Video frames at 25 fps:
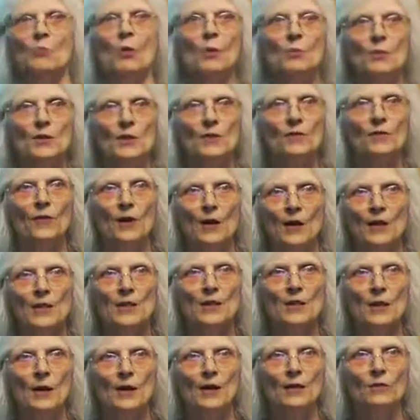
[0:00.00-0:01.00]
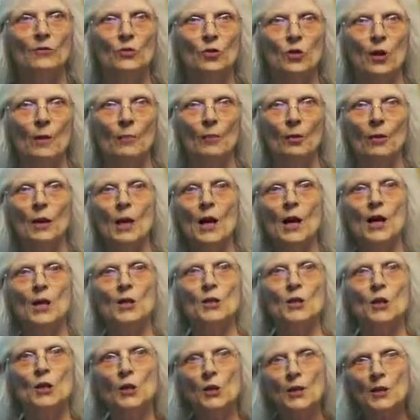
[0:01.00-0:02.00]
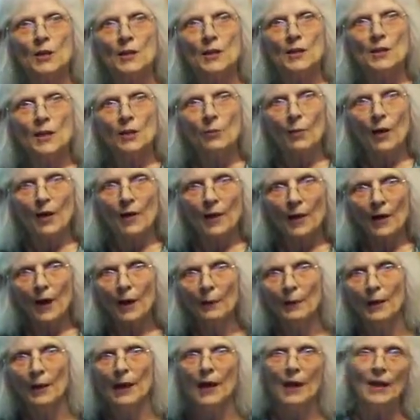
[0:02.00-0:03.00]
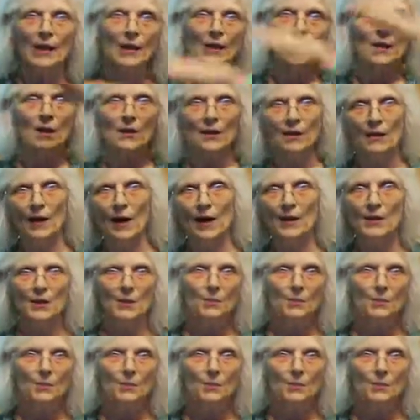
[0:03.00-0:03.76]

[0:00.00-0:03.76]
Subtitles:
what was the first sign of trouble? So you can see where they're coming into that